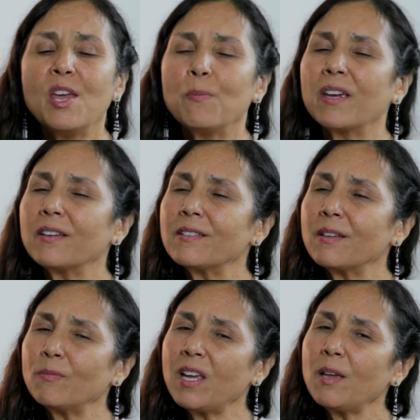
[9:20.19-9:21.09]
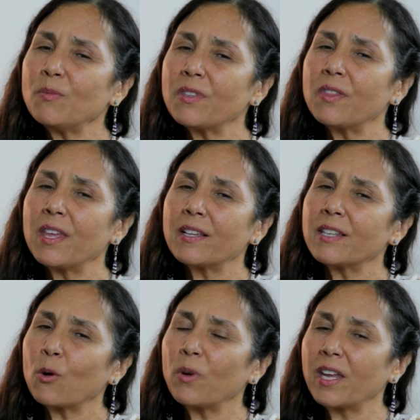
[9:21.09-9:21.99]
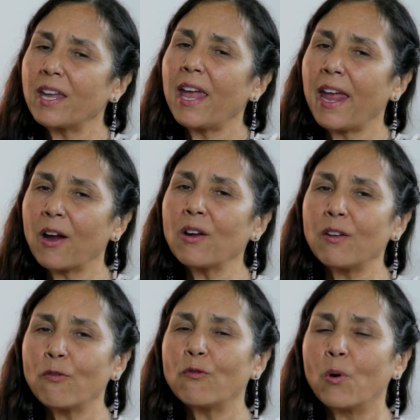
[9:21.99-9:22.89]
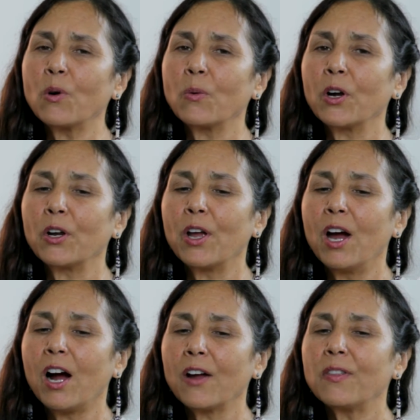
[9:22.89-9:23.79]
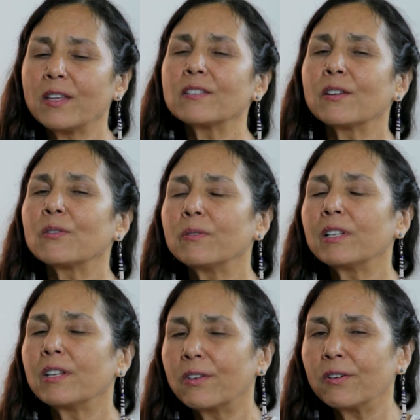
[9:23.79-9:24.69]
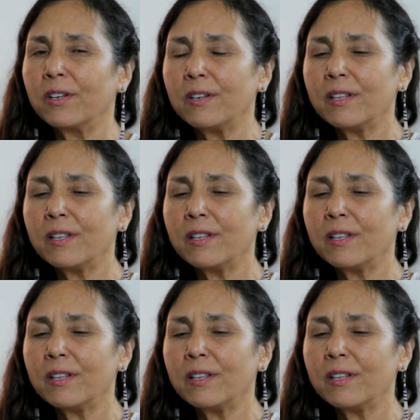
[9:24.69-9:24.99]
Because sometimes the things that we carry forward are things that are really good.